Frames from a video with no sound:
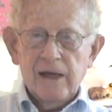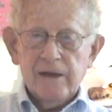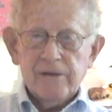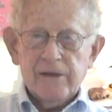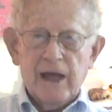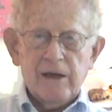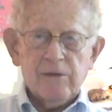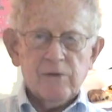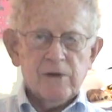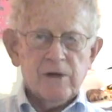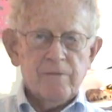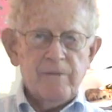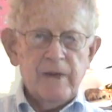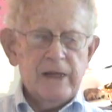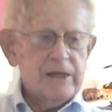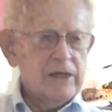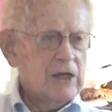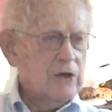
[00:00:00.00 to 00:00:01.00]
That would have
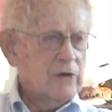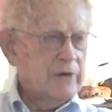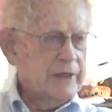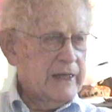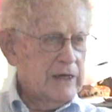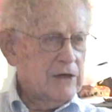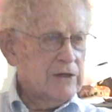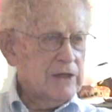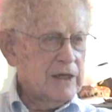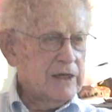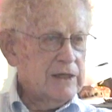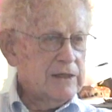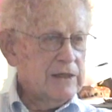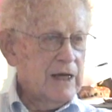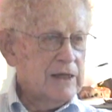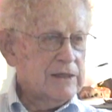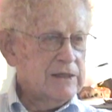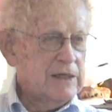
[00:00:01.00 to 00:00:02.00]
been, you know, in the early
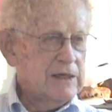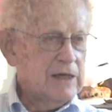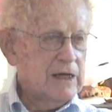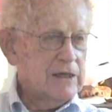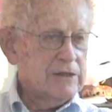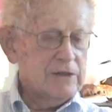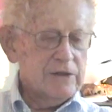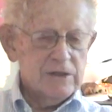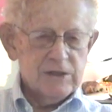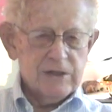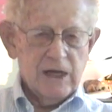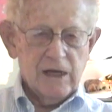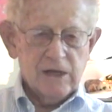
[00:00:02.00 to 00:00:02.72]
1900s,